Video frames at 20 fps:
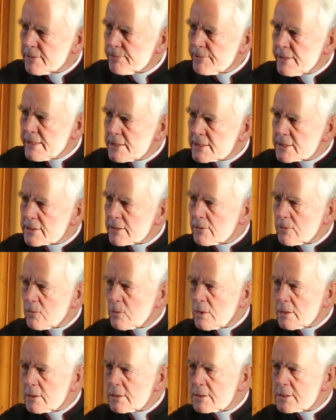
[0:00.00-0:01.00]
Means that the
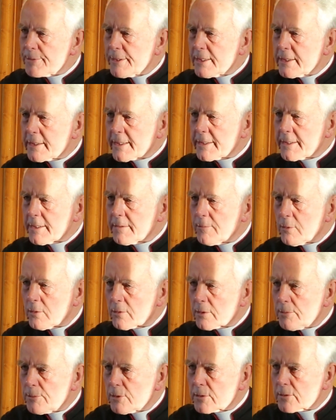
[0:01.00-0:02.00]
world has been getting
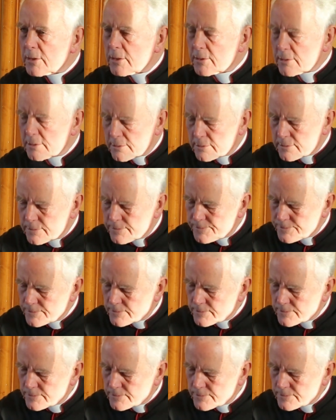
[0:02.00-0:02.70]
more and more rotten.